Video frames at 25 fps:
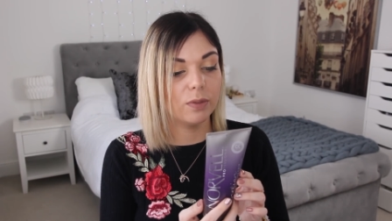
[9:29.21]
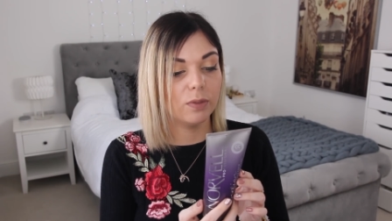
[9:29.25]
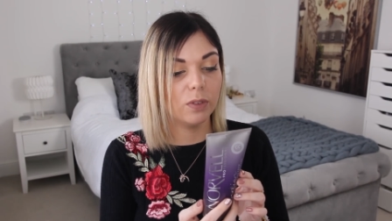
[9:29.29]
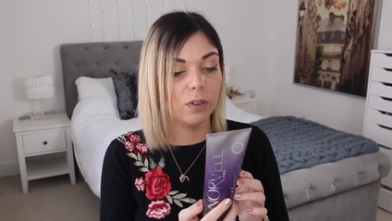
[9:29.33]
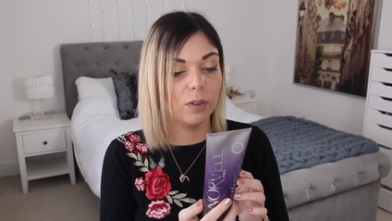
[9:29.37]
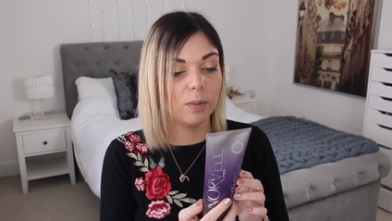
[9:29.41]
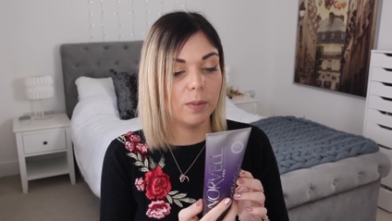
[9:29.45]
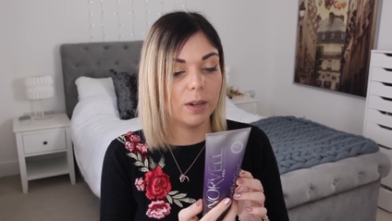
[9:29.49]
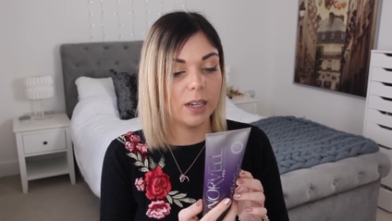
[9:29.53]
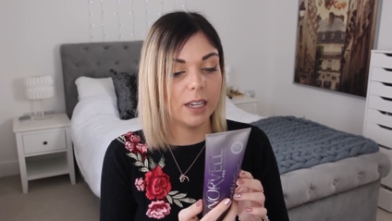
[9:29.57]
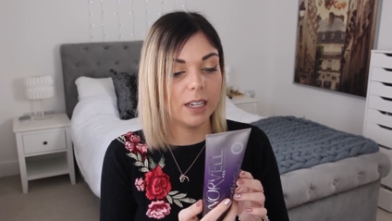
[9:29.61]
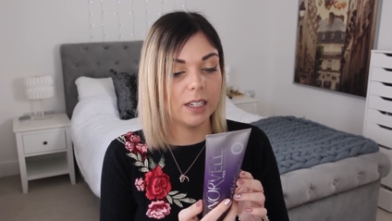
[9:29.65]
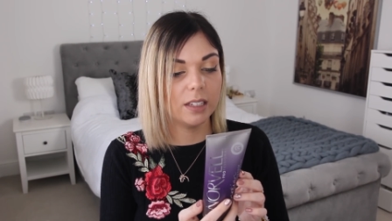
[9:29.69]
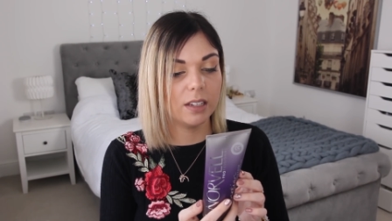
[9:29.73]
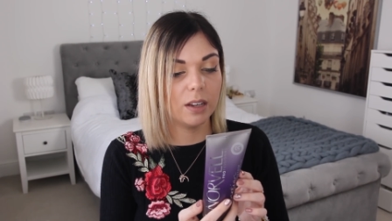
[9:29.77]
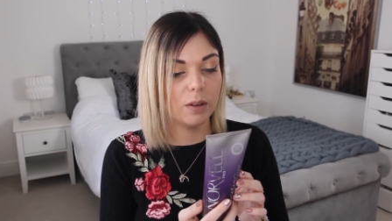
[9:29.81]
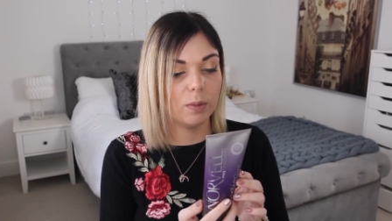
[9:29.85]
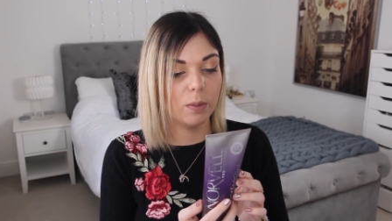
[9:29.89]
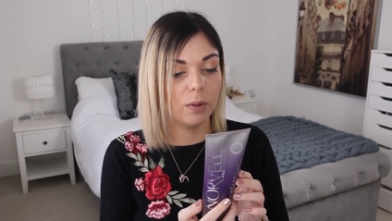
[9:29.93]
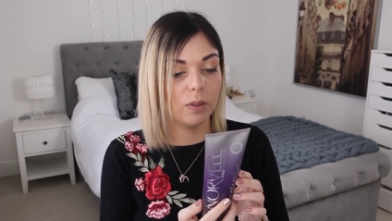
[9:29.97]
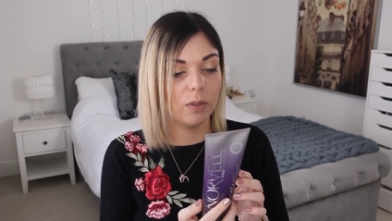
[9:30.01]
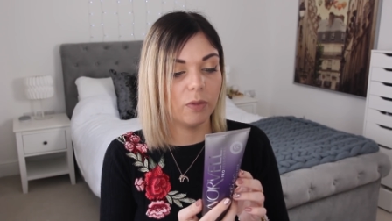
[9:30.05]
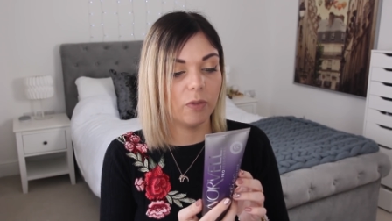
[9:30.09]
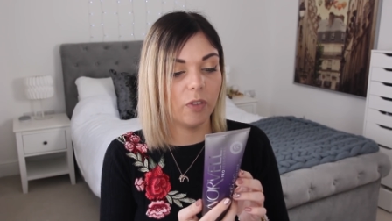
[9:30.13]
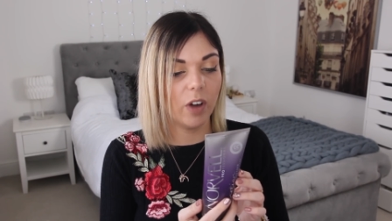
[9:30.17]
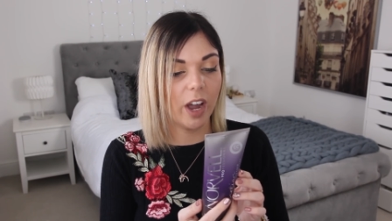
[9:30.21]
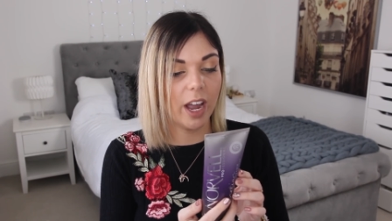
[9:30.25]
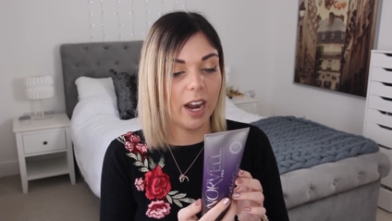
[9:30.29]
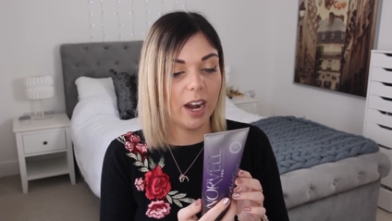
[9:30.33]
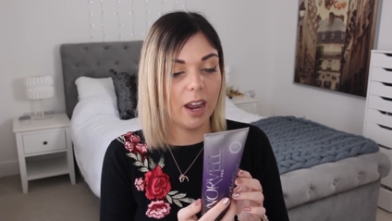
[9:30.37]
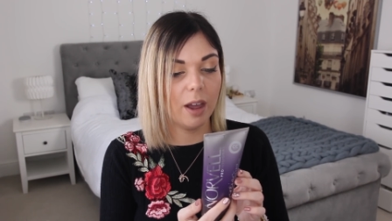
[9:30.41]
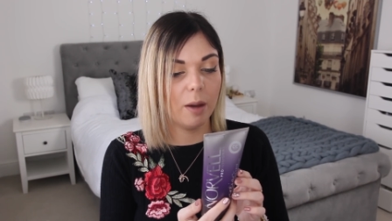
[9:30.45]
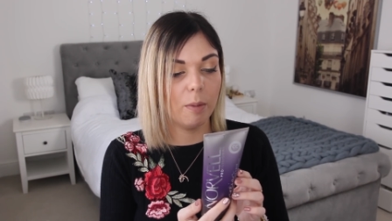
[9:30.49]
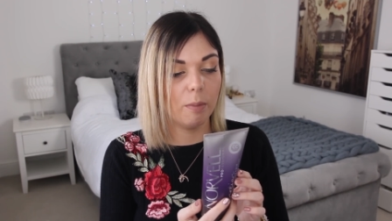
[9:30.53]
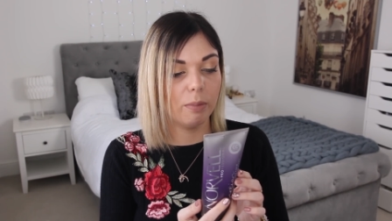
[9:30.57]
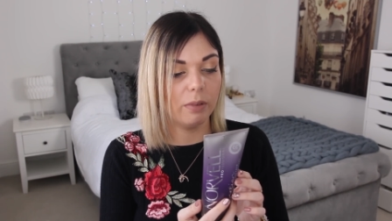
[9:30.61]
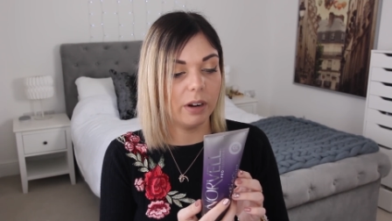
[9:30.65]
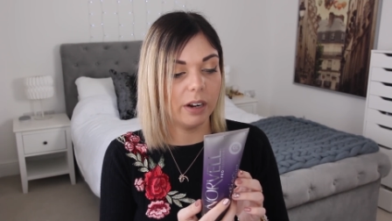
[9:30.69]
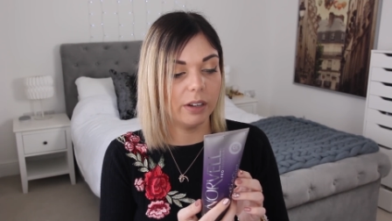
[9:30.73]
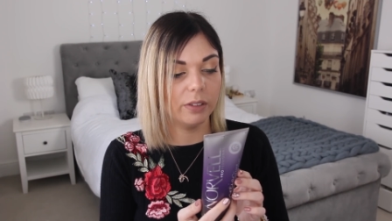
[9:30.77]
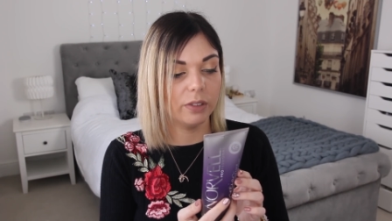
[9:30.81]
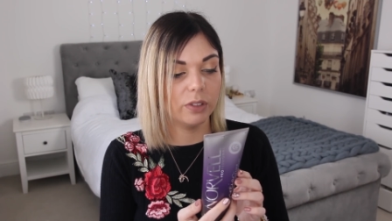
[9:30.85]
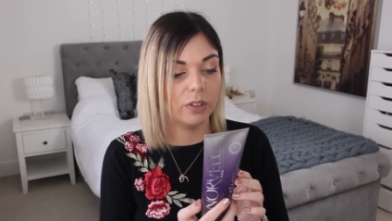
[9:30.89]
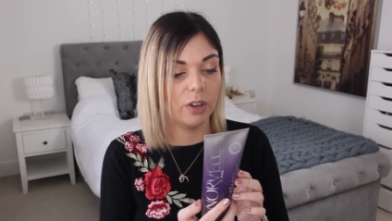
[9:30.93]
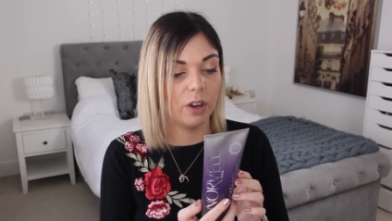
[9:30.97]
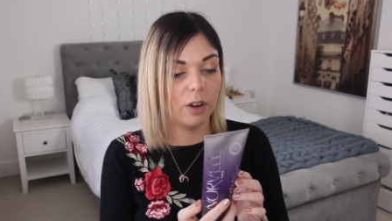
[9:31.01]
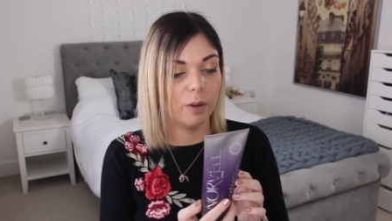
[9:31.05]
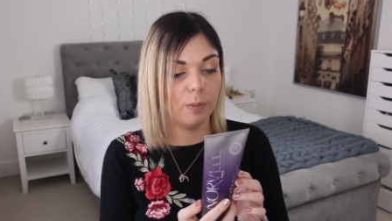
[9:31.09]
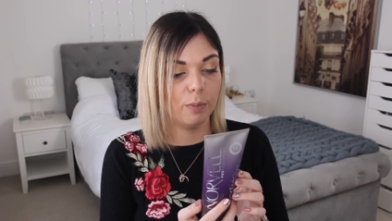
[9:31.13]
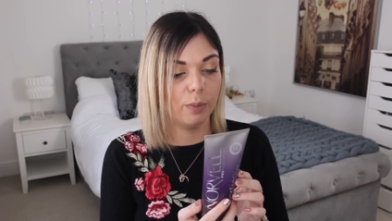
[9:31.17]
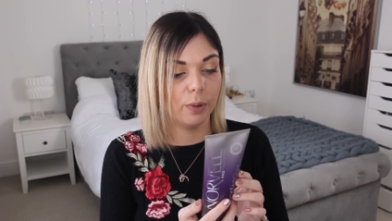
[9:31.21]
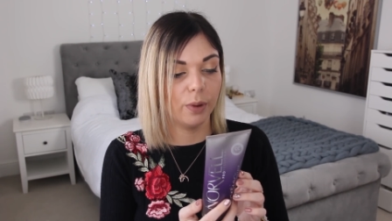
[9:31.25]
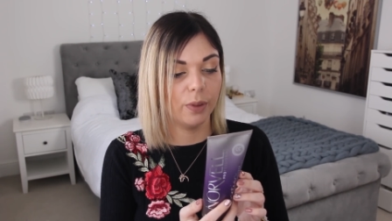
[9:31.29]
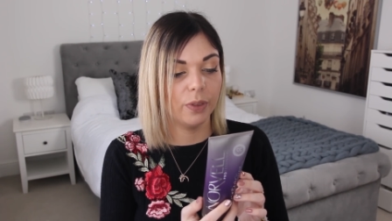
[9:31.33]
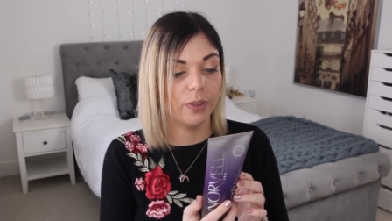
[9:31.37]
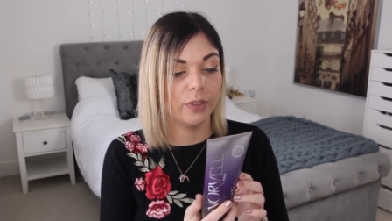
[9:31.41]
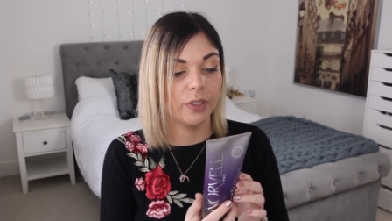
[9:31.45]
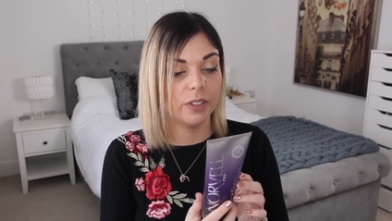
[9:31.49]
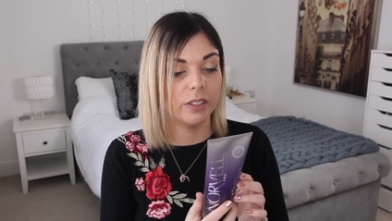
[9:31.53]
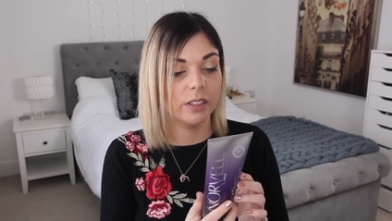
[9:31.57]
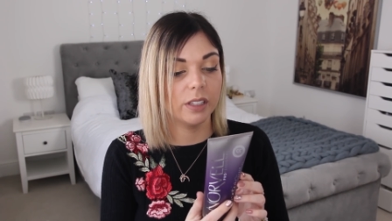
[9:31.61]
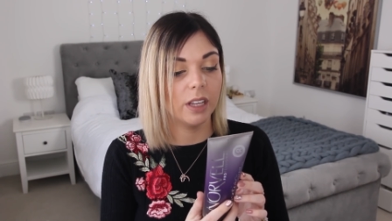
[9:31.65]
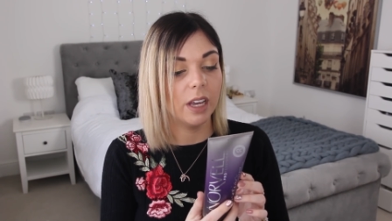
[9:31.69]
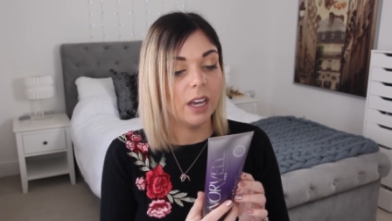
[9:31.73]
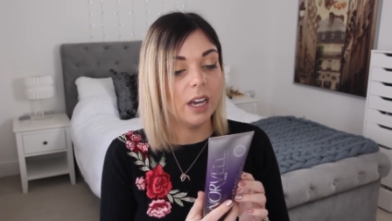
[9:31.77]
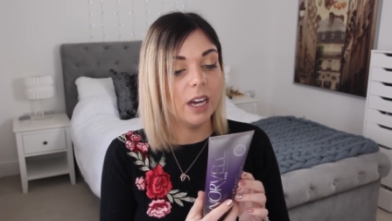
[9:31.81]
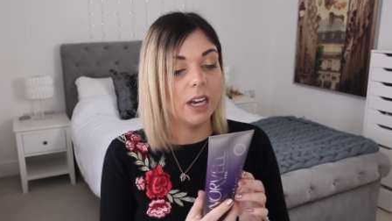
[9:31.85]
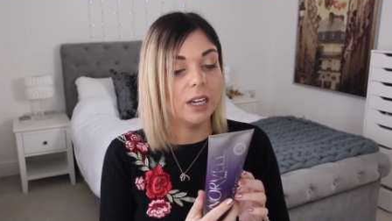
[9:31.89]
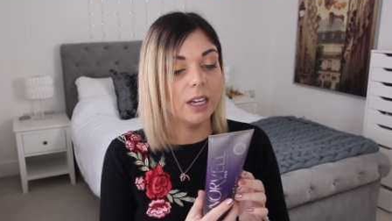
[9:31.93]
Formulated with violet and brown toned bronzers